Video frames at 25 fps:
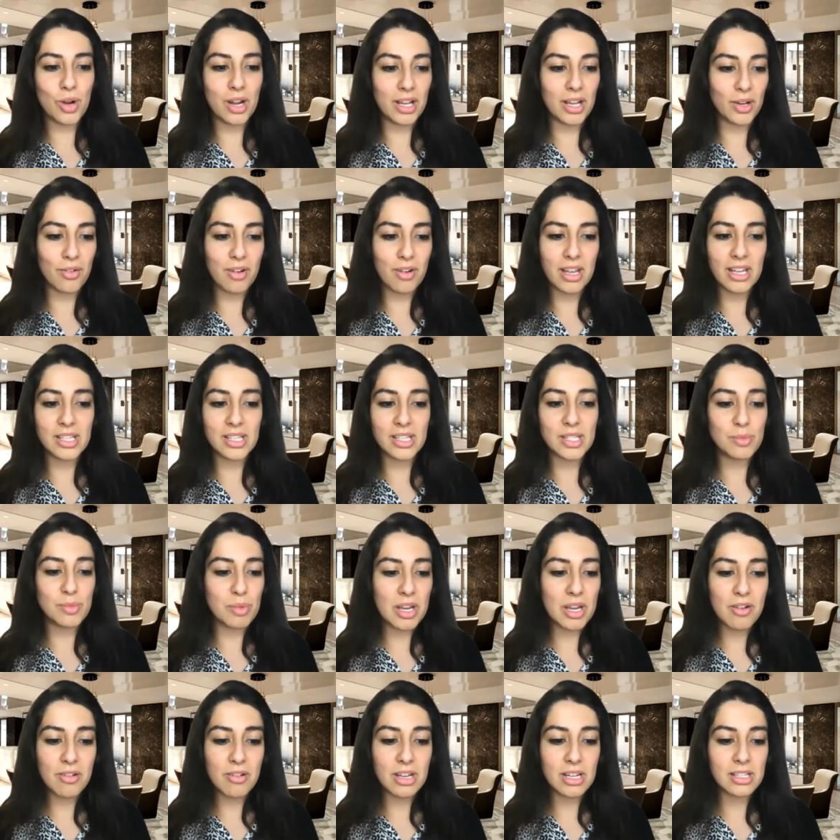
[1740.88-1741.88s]
a great
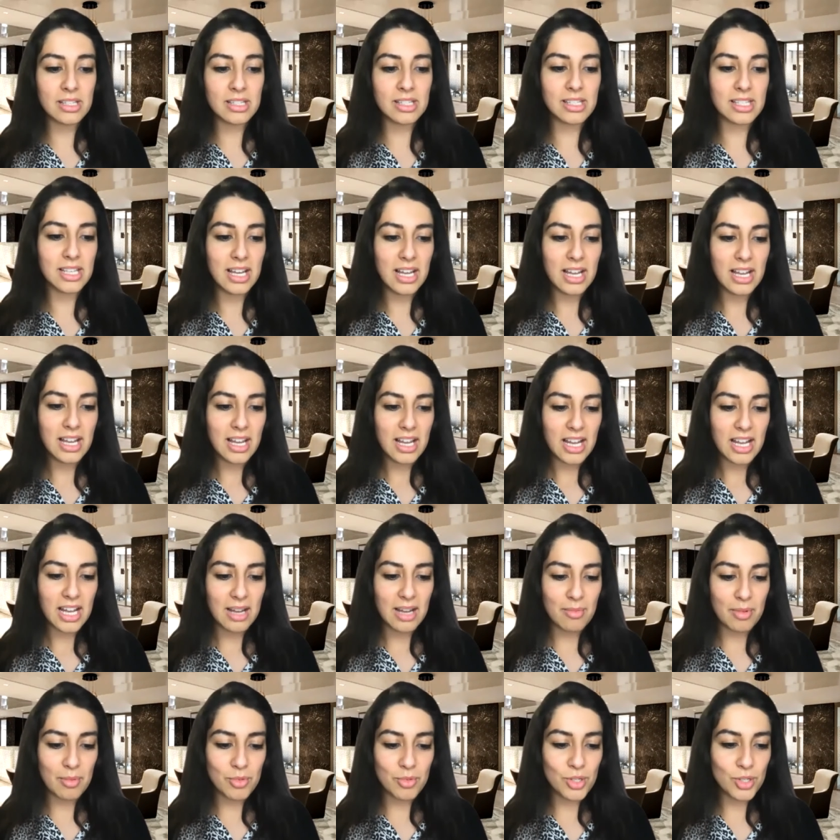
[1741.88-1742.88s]
experience.
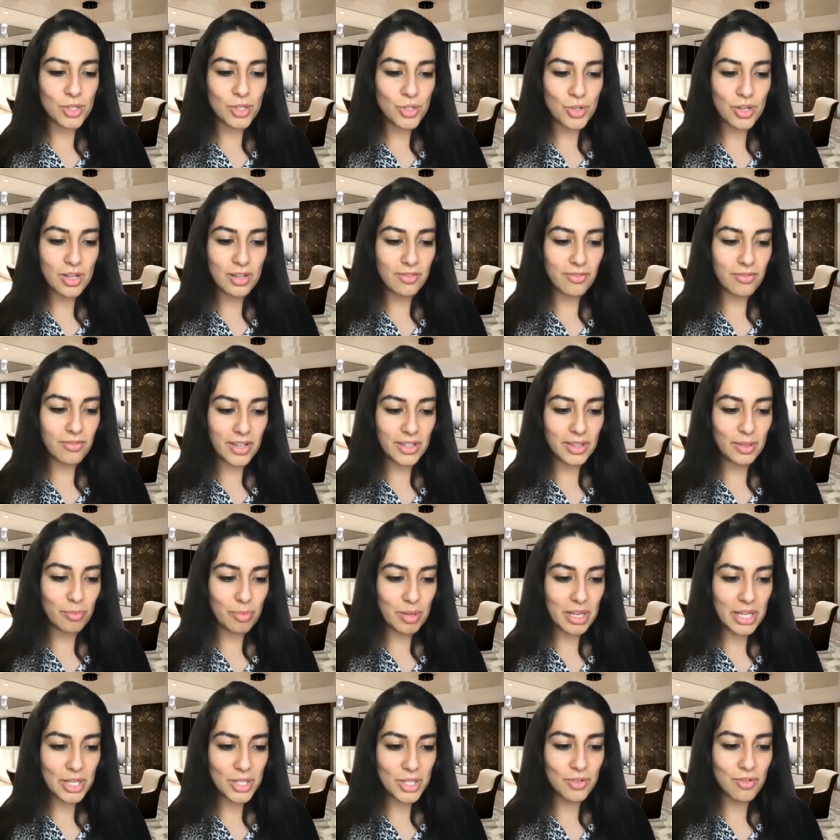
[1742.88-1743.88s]
Um, I'm just trying to find a
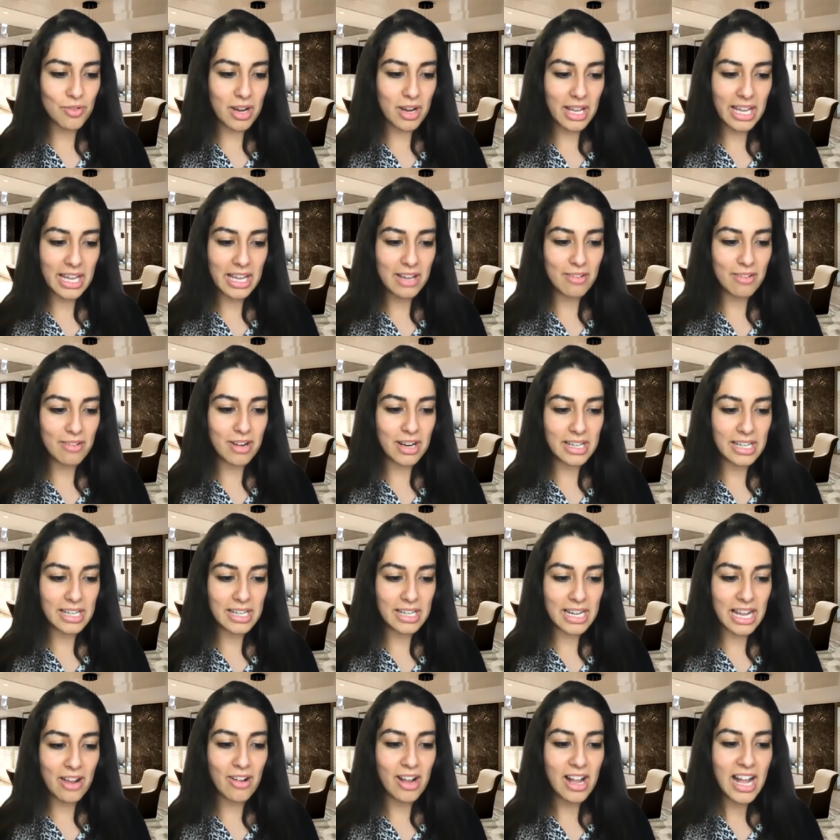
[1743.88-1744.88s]
picture right here right
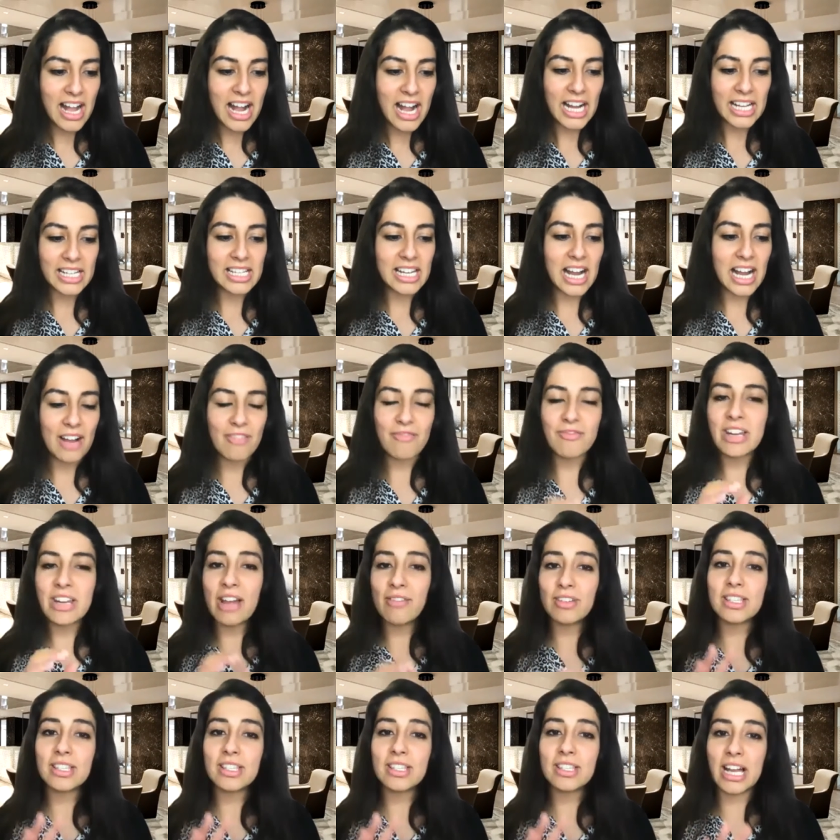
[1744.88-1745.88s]
now. I, have
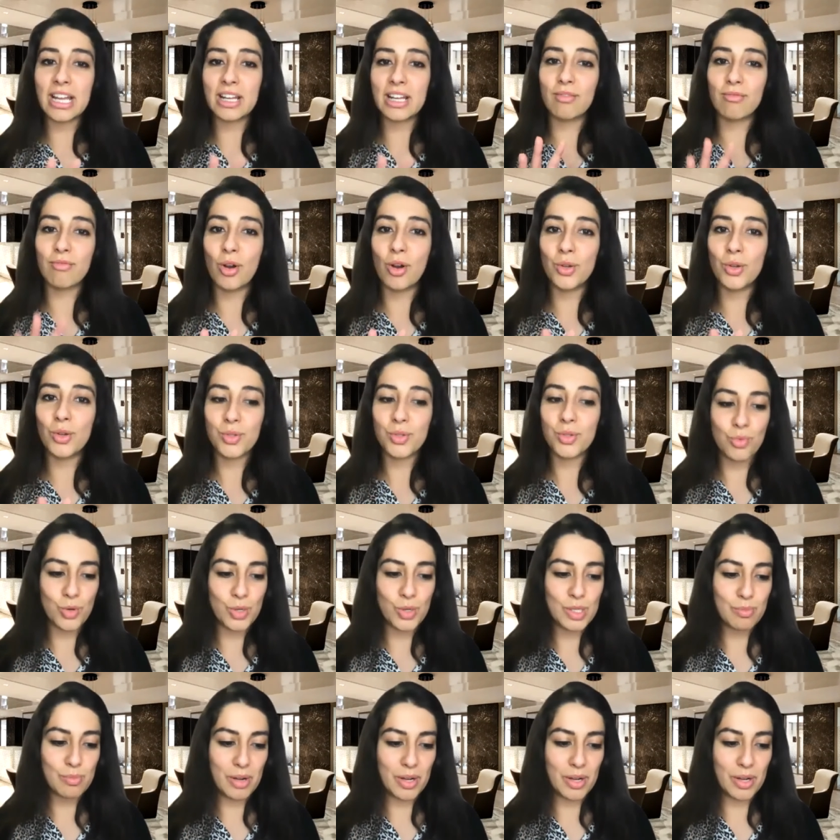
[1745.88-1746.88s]
never sat in a Rolls Royce,
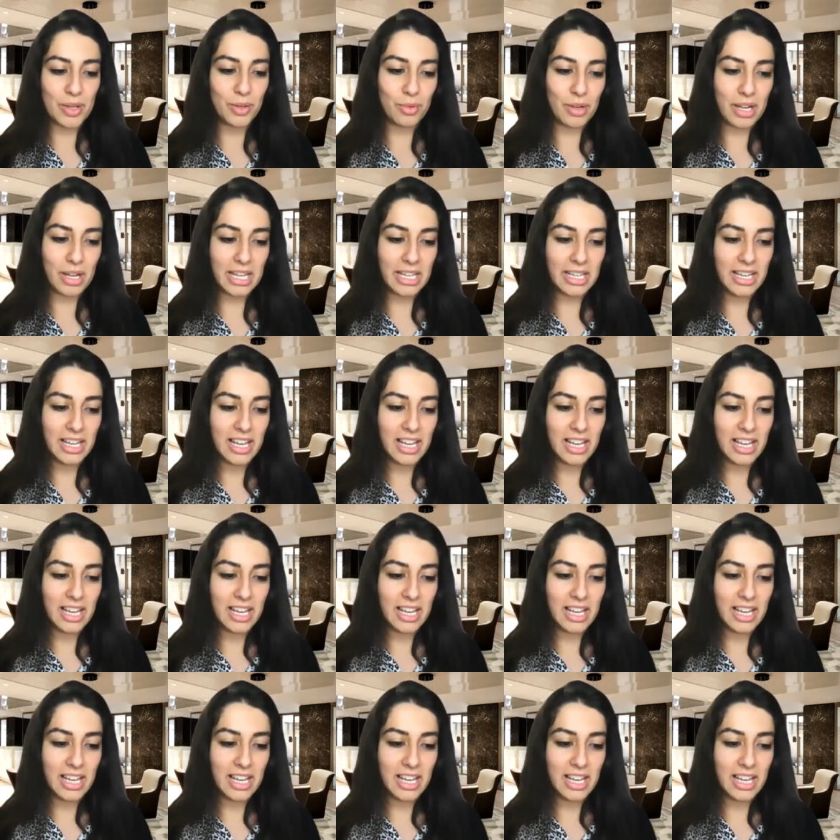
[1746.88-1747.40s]
by the way.